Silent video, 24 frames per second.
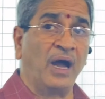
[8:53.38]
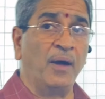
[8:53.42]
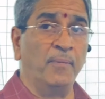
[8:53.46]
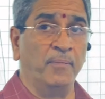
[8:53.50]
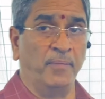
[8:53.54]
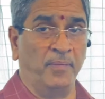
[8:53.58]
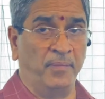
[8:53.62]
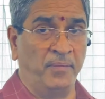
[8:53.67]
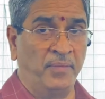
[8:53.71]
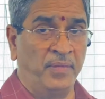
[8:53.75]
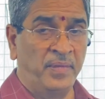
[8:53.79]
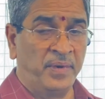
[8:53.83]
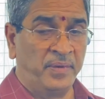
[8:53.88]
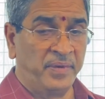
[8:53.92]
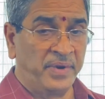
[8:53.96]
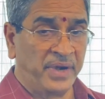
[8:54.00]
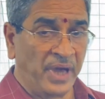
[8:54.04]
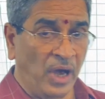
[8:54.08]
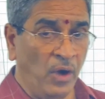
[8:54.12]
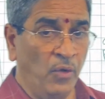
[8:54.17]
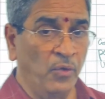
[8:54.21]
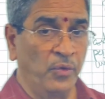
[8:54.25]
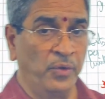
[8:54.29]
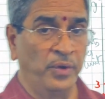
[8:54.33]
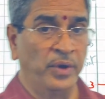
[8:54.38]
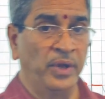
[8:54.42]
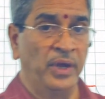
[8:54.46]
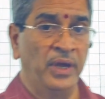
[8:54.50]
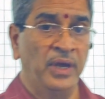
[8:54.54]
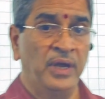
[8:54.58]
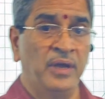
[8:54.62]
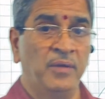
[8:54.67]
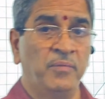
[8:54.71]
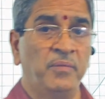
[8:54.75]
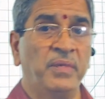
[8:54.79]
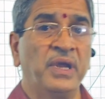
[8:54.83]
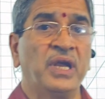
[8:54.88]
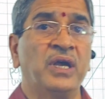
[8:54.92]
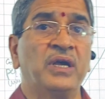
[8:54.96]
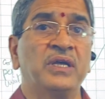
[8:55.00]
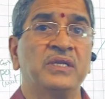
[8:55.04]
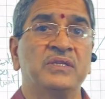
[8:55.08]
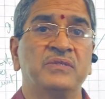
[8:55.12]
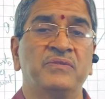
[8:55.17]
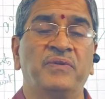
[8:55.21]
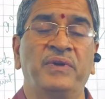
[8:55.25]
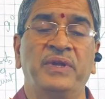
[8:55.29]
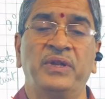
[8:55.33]
come down.
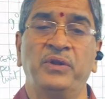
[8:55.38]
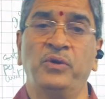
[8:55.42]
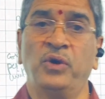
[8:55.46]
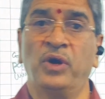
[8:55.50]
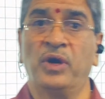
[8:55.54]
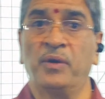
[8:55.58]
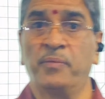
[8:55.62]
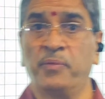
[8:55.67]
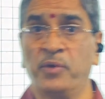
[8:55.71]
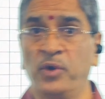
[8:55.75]
Because when you are